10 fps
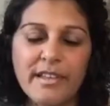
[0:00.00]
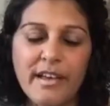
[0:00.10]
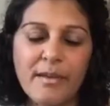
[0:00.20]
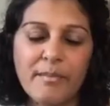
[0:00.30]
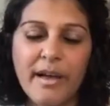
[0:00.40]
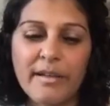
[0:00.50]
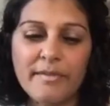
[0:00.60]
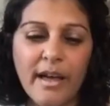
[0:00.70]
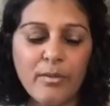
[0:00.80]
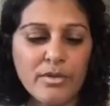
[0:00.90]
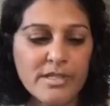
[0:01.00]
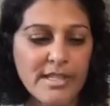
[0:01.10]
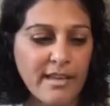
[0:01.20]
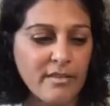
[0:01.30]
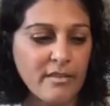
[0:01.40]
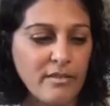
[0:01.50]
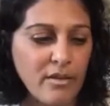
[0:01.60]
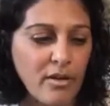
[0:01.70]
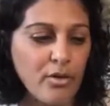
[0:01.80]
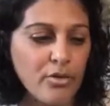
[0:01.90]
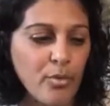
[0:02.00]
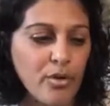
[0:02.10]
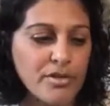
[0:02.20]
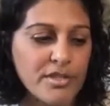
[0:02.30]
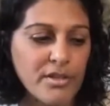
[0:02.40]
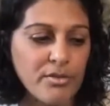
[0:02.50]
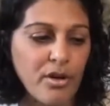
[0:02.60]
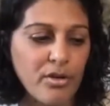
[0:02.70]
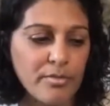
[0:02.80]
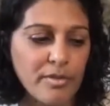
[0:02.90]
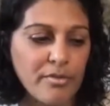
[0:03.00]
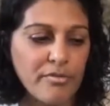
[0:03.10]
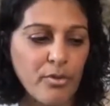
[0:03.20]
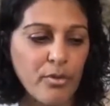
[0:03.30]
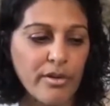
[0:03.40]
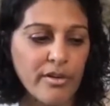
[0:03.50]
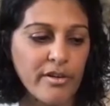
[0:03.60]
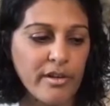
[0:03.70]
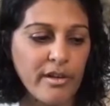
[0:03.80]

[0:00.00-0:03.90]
I will say all the words that you called me before,